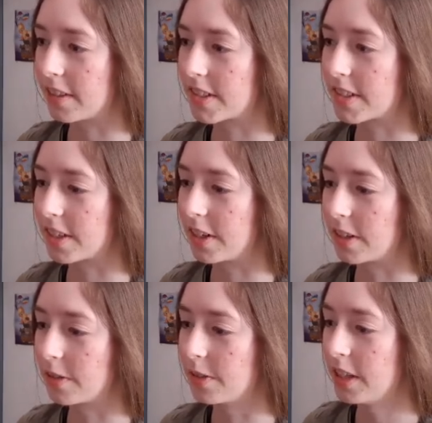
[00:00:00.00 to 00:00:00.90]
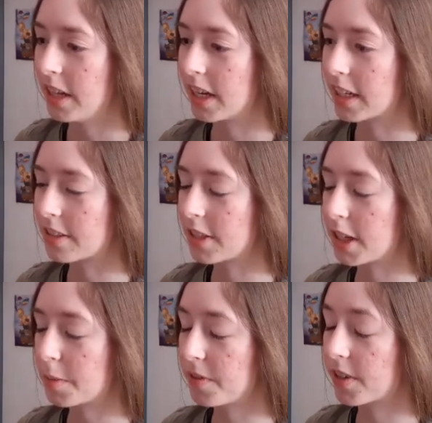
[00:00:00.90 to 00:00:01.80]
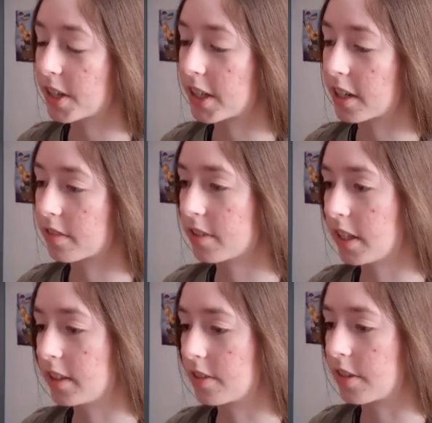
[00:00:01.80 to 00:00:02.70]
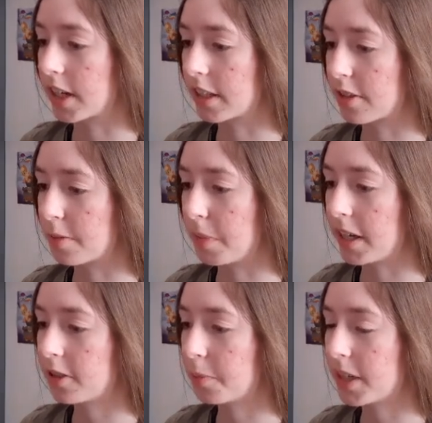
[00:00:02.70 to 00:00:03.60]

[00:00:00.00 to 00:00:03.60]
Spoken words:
so I guess you gotta be very careful that this dragon doesn't bite you,